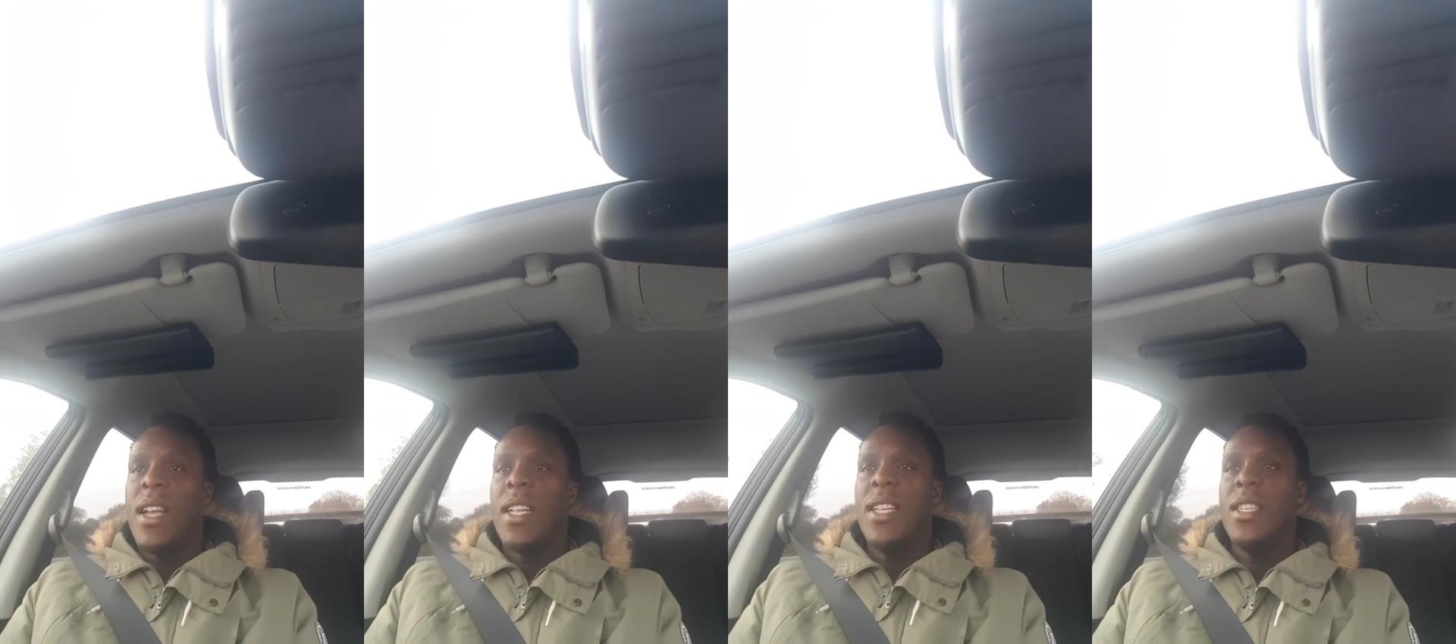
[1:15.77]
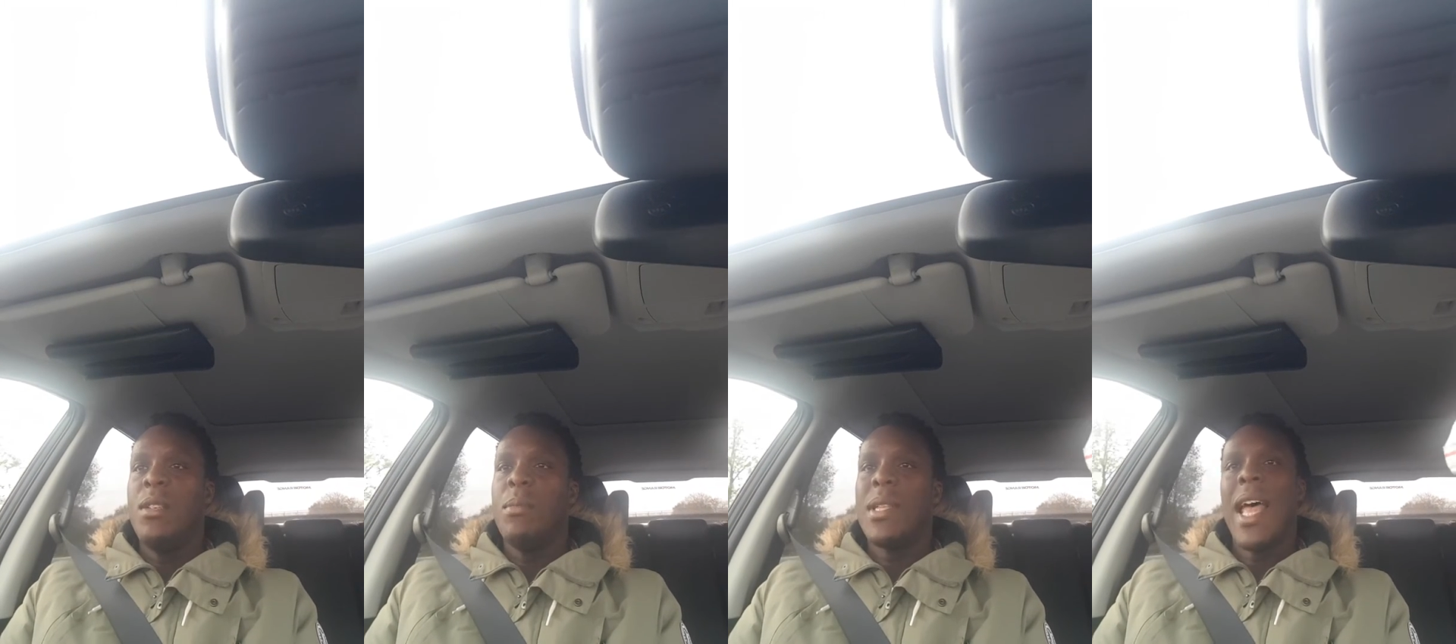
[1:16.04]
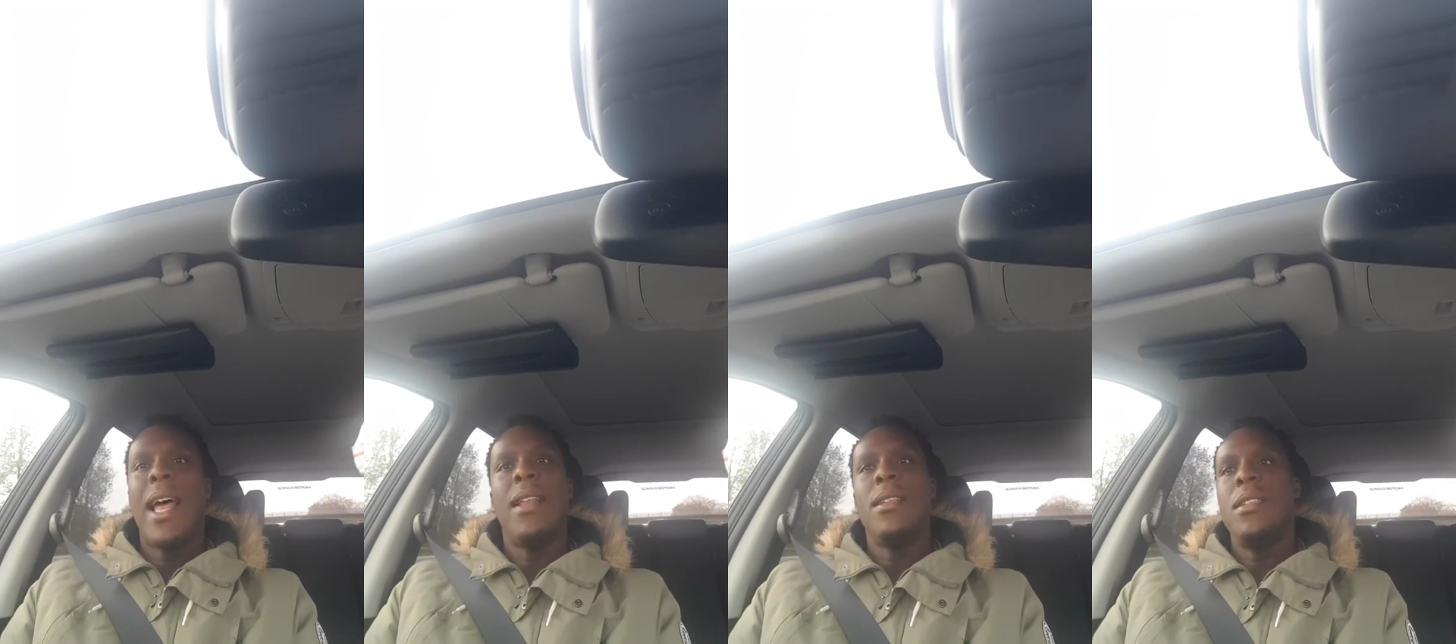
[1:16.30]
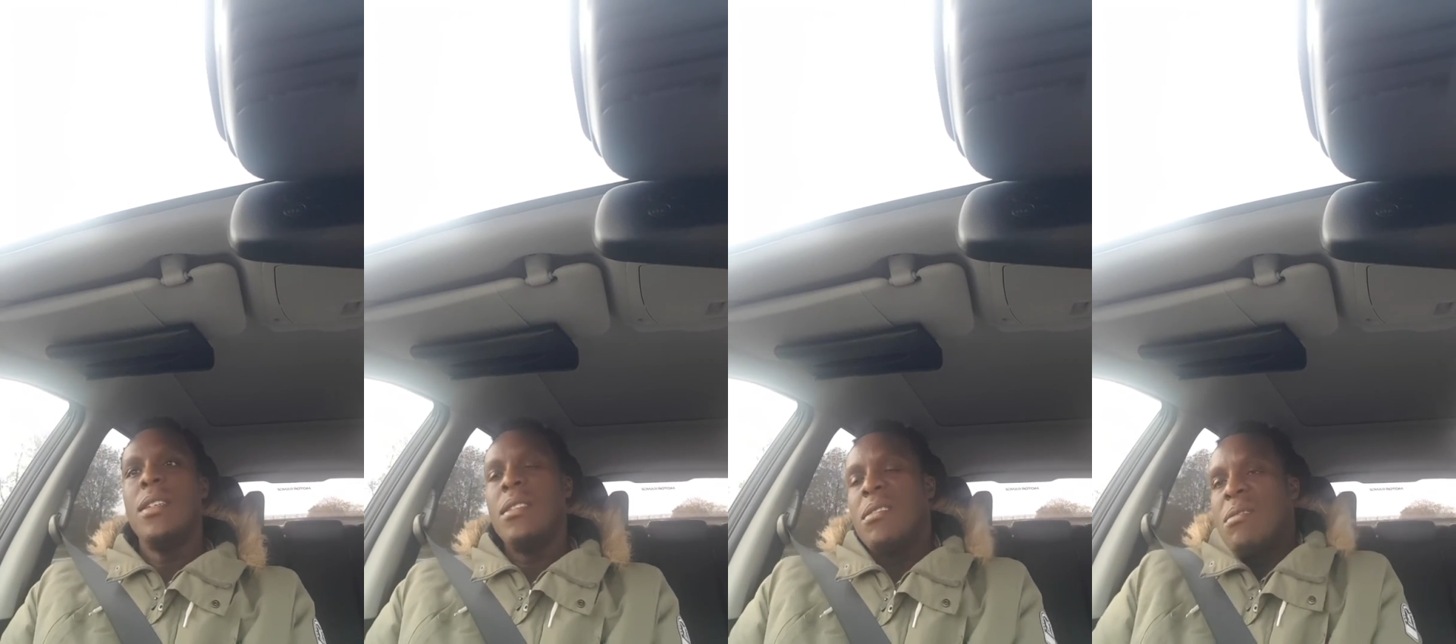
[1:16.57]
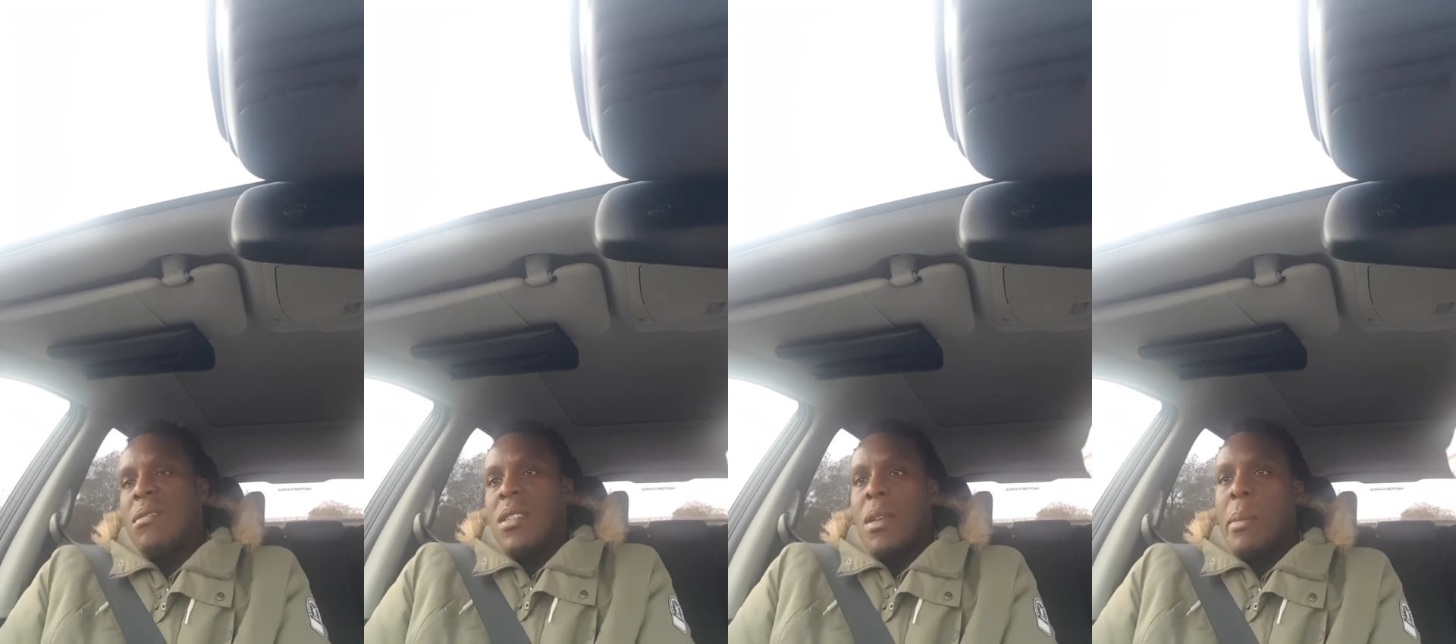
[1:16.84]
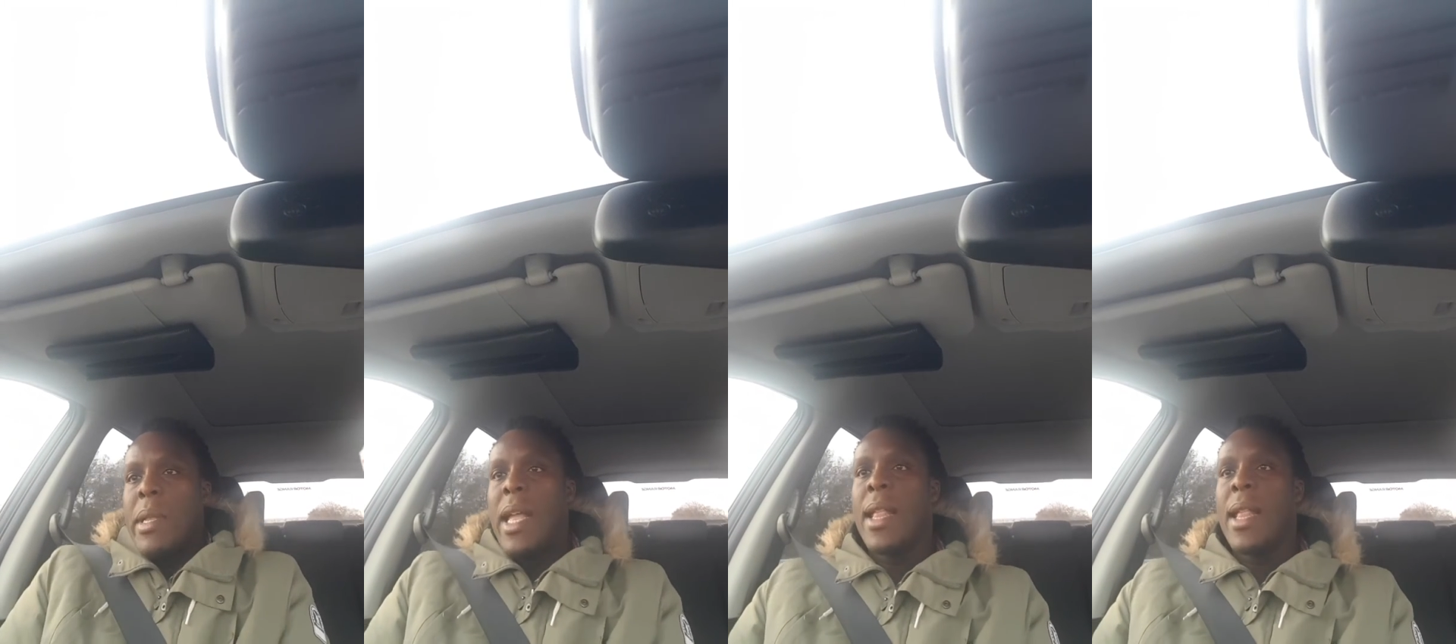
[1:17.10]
I did some analysis on